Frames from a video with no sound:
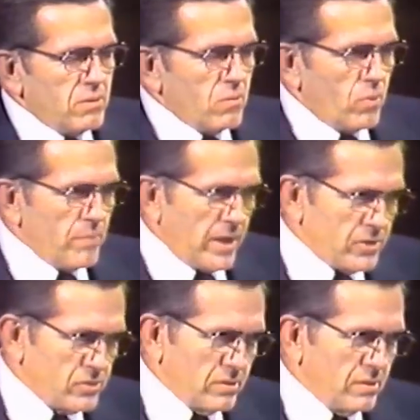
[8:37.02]
We
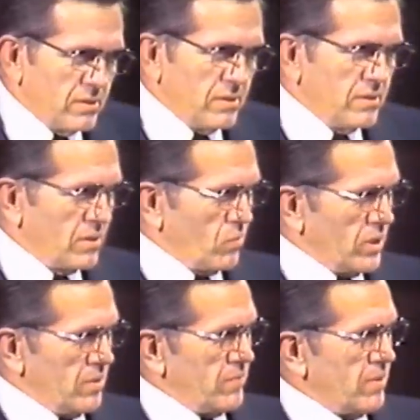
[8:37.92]
mentioned that
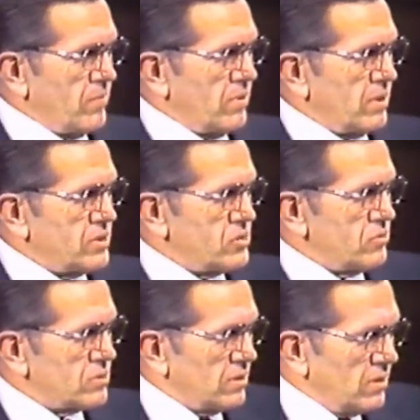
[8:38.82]
when a member has
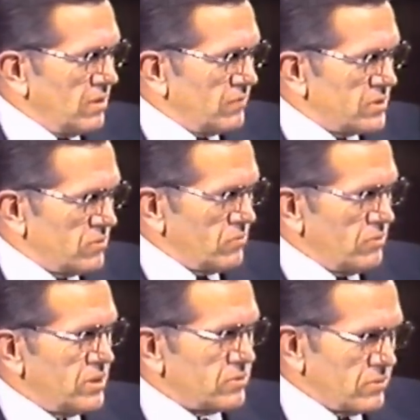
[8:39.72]
used all of his own
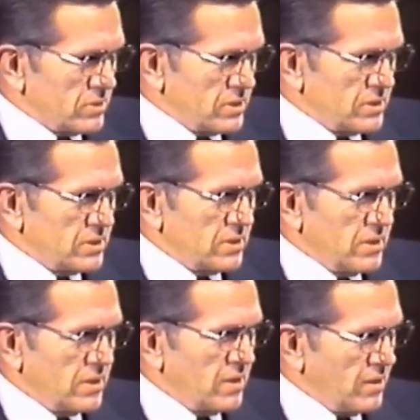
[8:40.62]
resources,
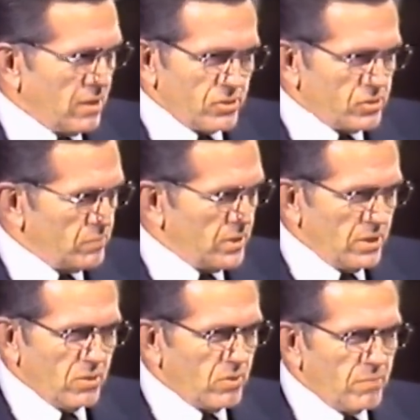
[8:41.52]
there should be
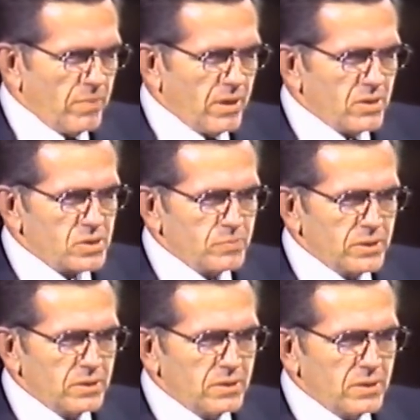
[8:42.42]
no
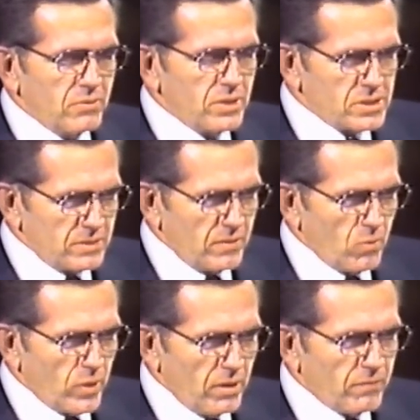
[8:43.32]
embarrassment in
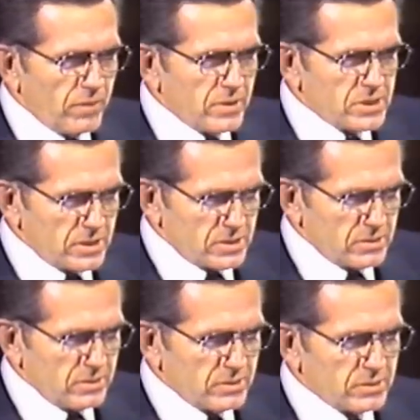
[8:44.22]
receiving welfare
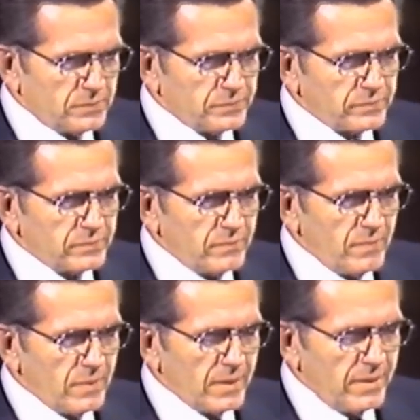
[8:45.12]
assistance.
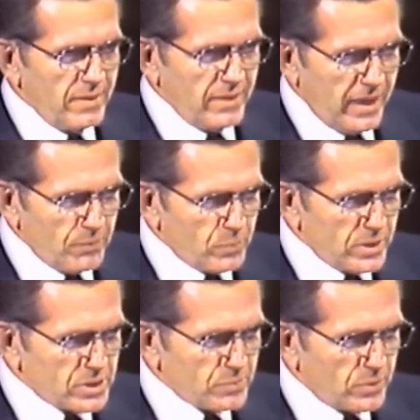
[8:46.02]
That
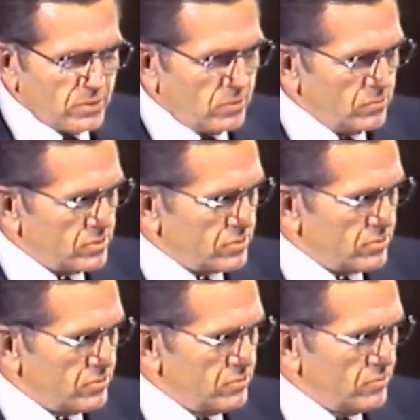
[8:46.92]
principle holds
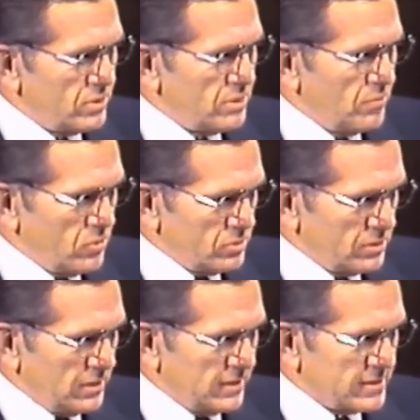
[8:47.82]
true with
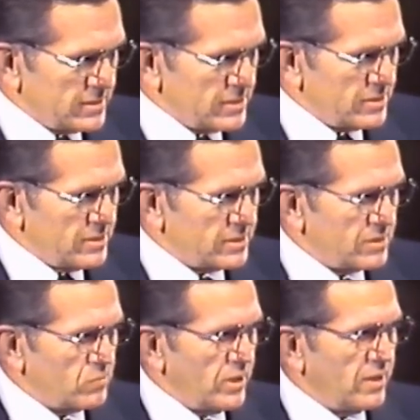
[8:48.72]
emotional assistance
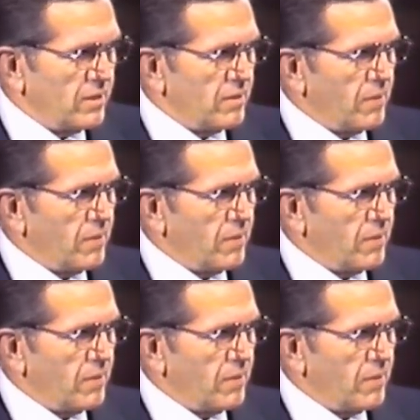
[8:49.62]
as well.